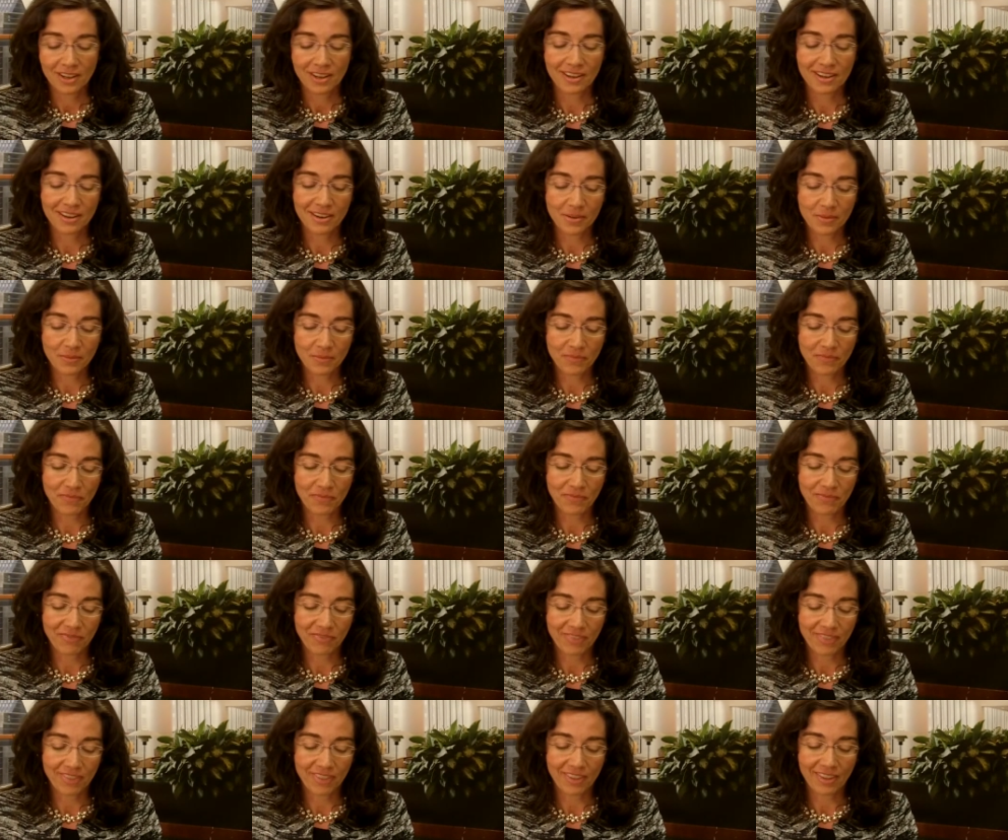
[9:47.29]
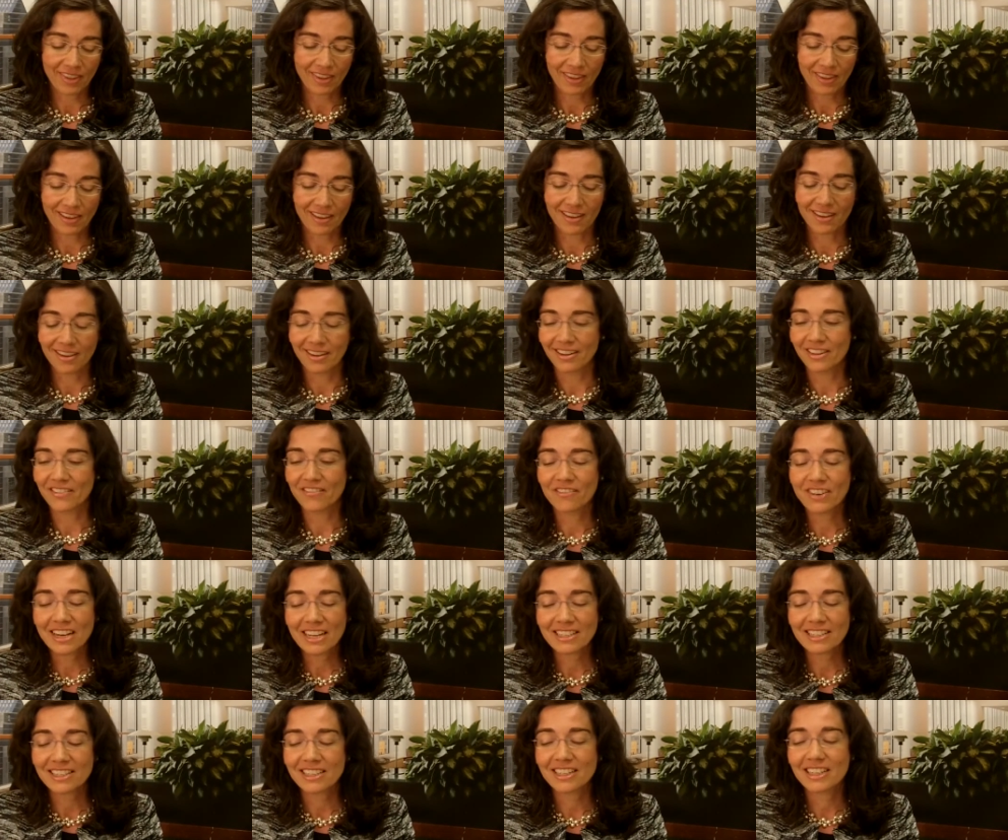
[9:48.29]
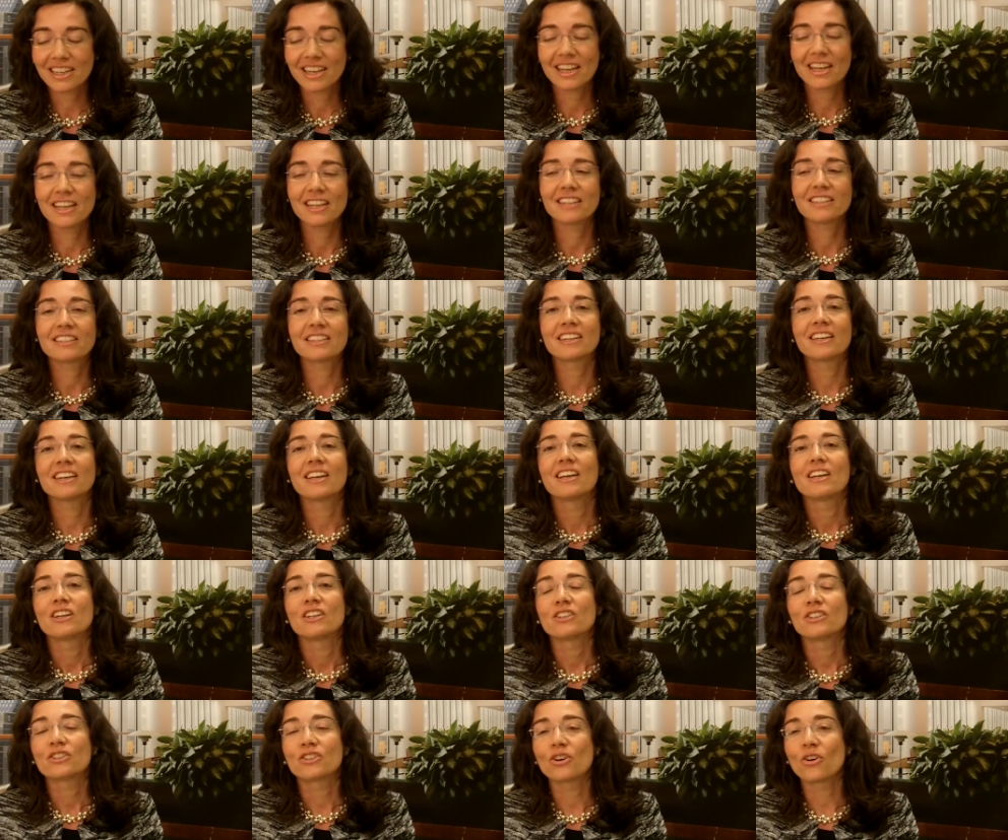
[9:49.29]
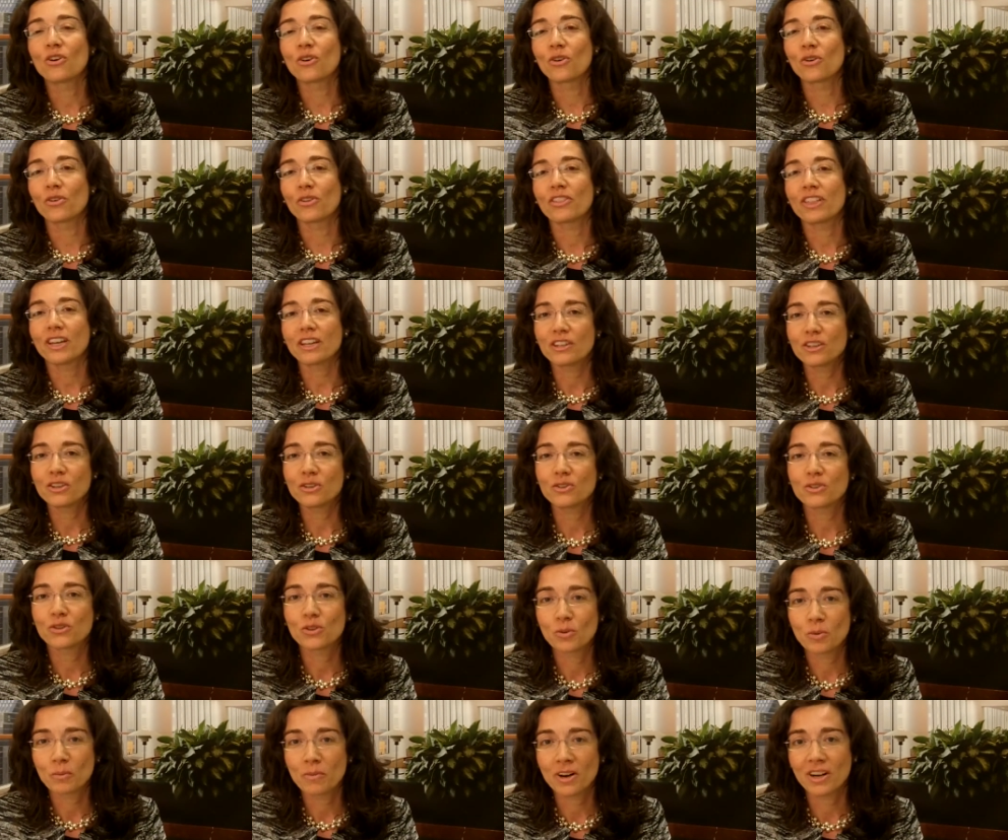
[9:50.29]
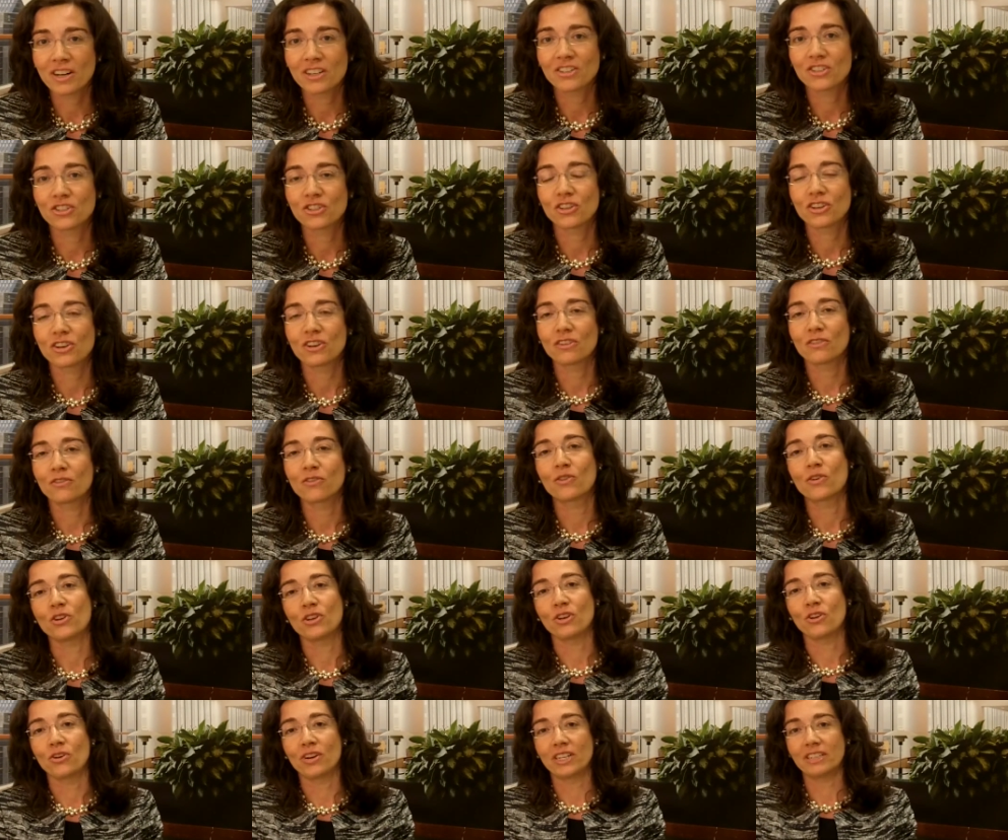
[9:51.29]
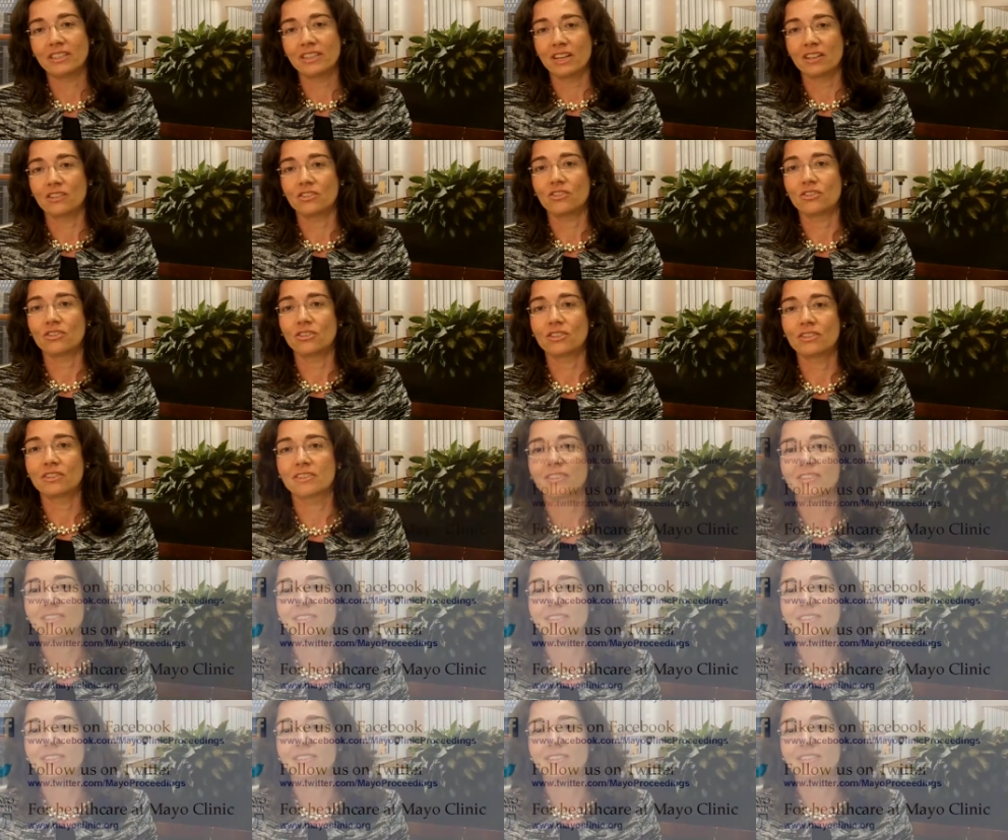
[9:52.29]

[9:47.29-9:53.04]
um, investigate. So thank you so much for your attention.